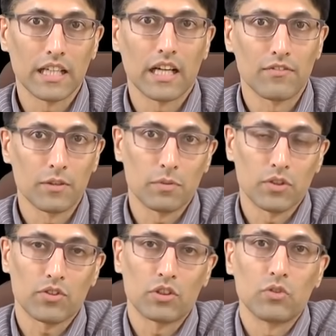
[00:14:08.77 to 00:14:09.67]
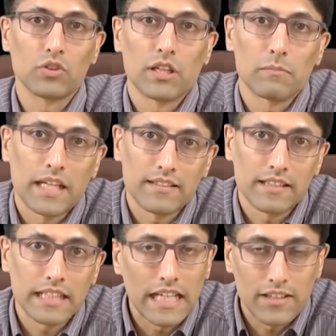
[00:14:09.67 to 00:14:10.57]
of the person whose
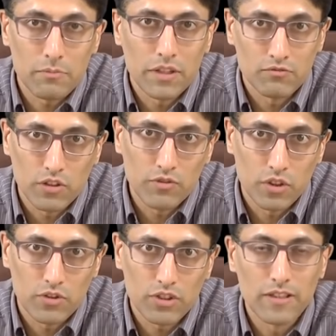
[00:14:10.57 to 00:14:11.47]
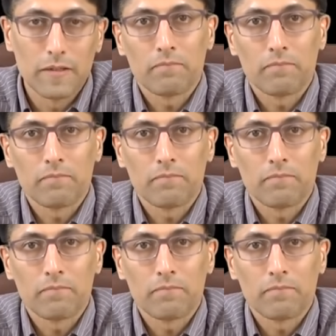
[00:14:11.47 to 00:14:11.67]
capacity has been revoked.